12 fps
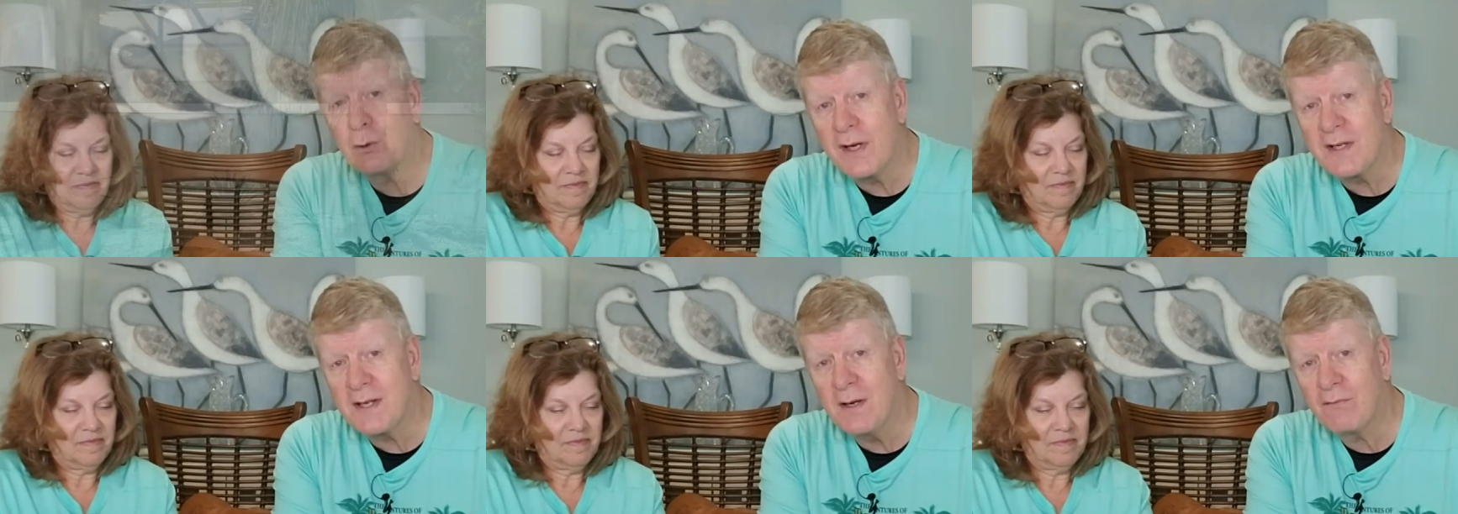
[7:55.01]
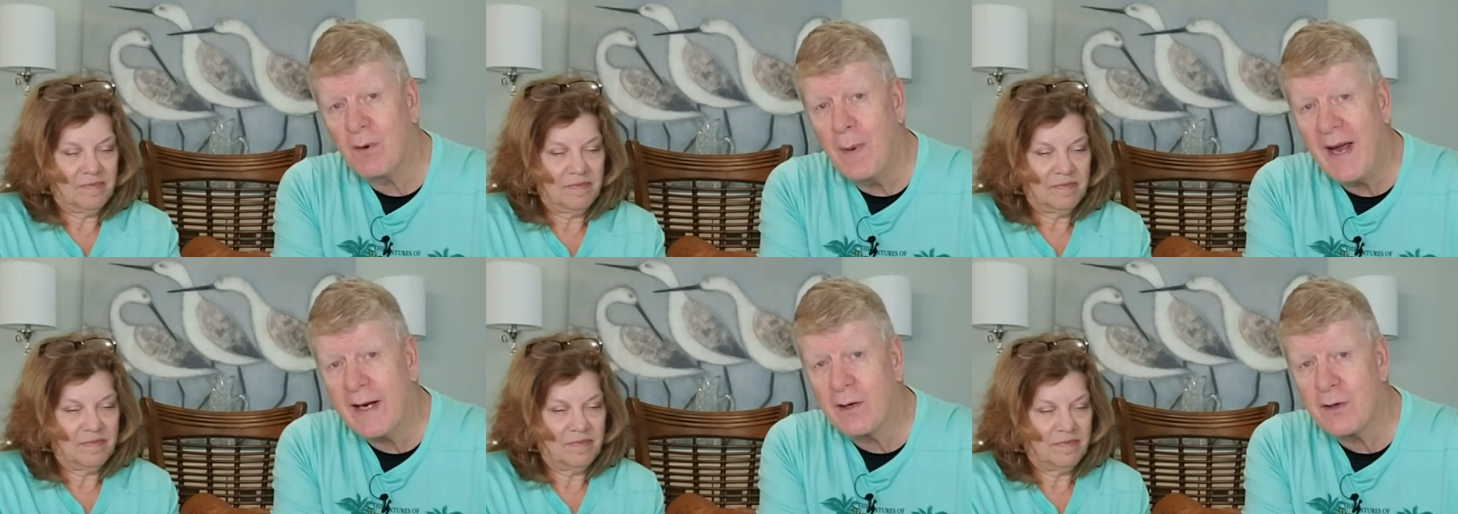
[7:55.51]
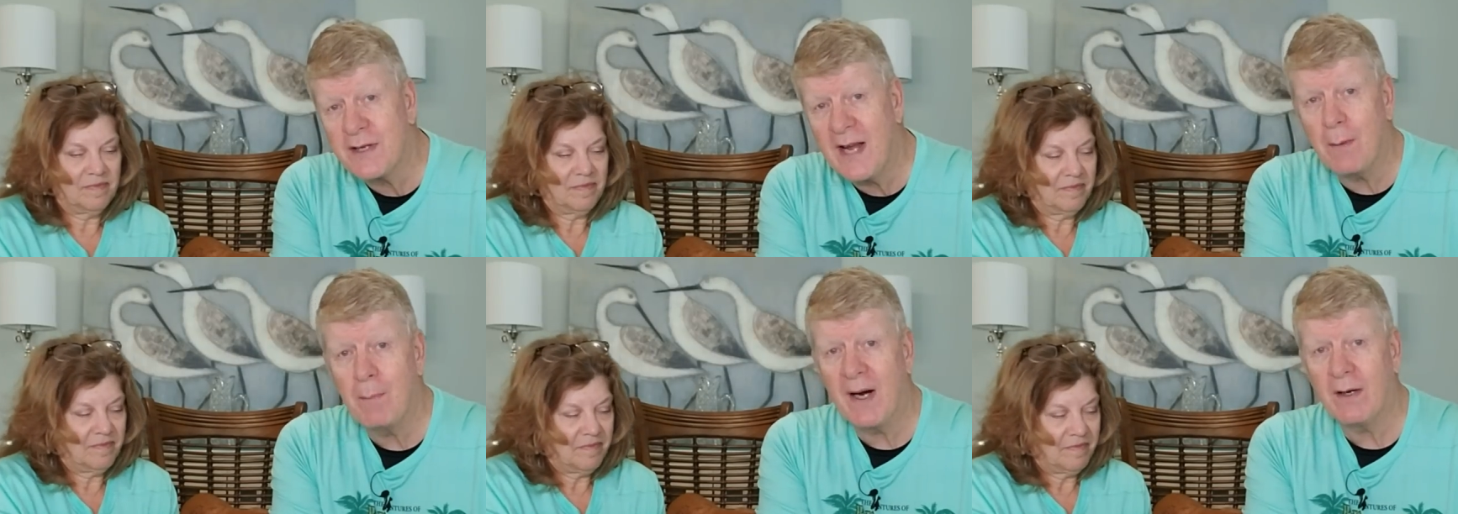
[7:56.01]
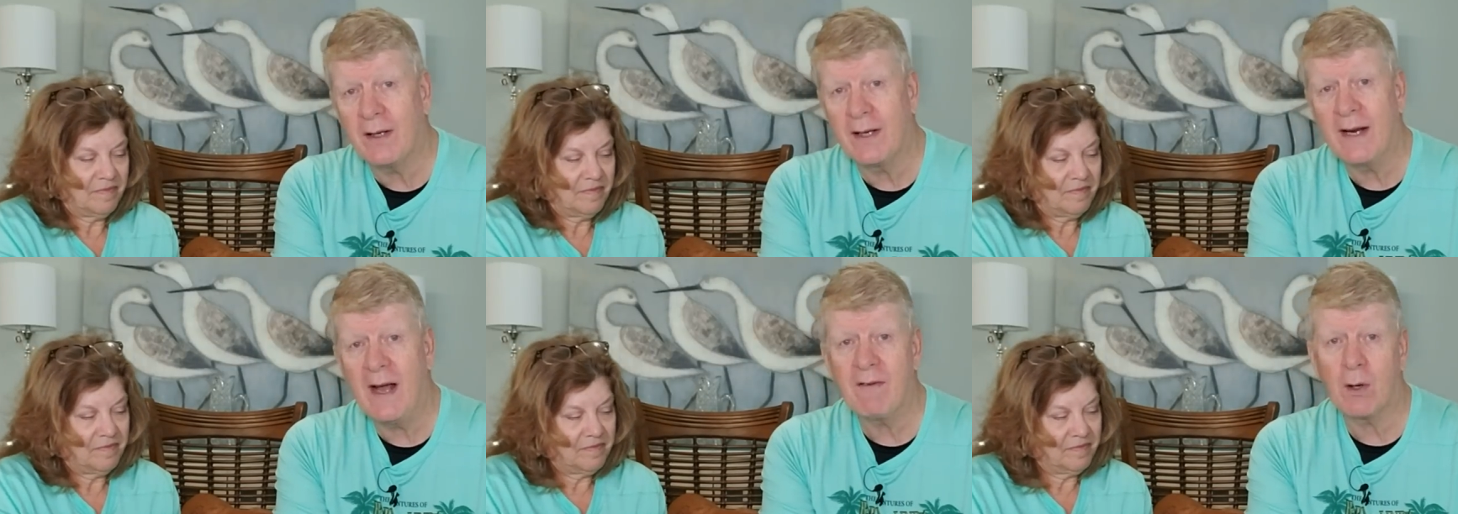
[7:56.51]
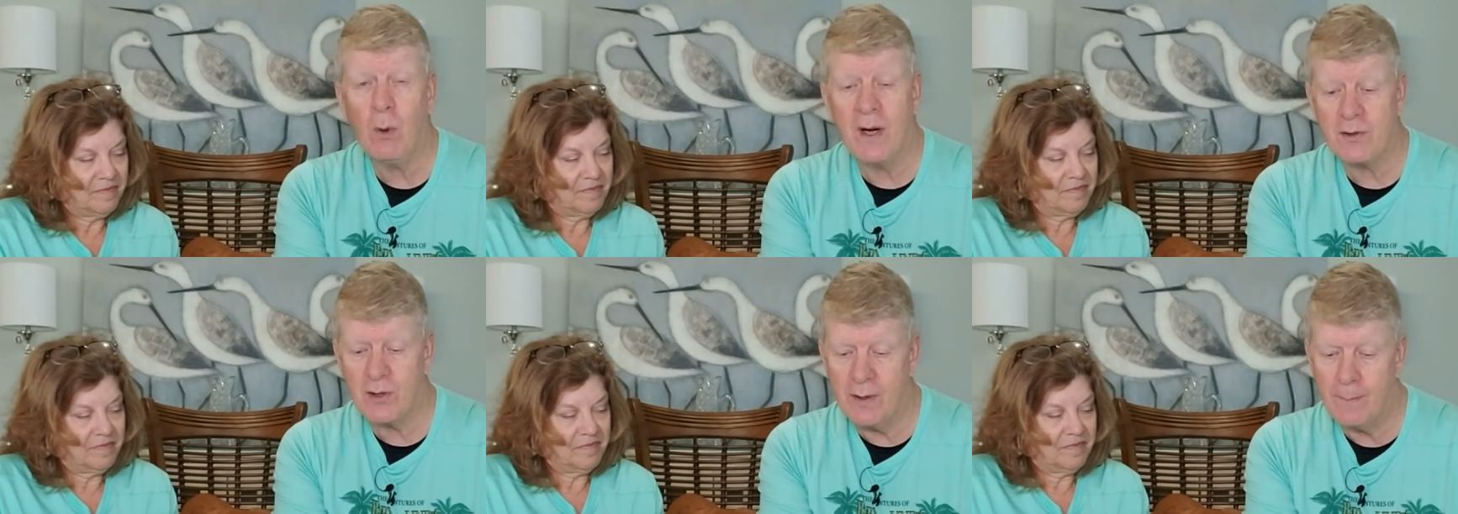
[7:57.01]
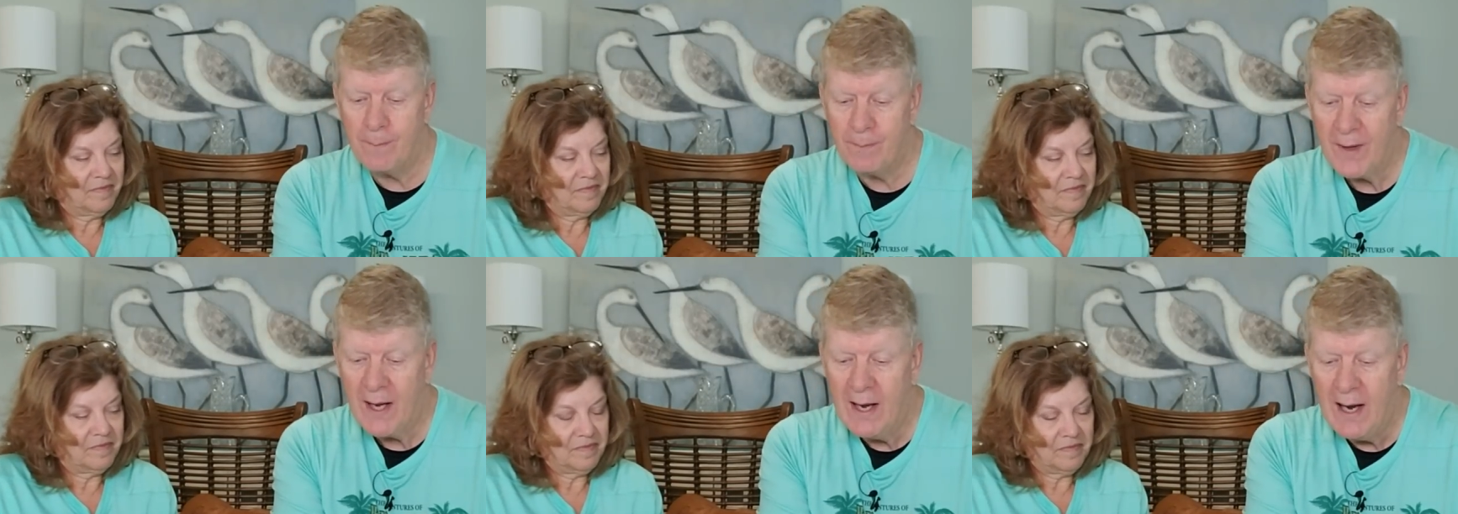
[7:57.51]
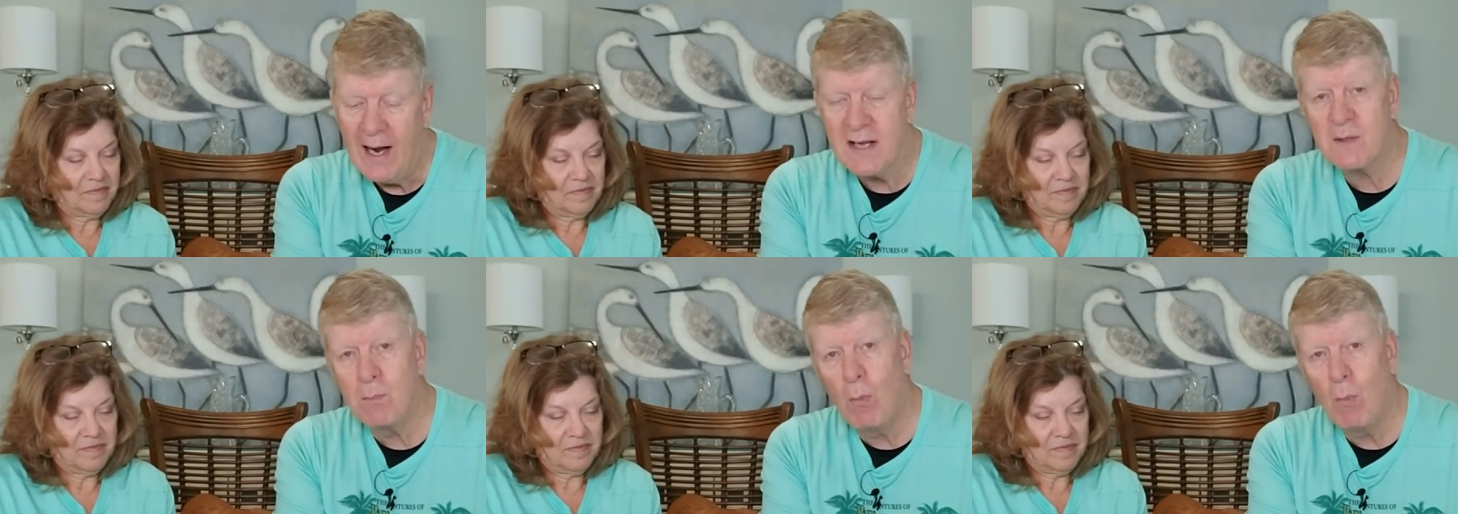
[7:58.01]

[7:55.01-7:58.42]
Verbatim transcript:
Speaker 1: Kristen from Hagerstown, Maryland have a question. As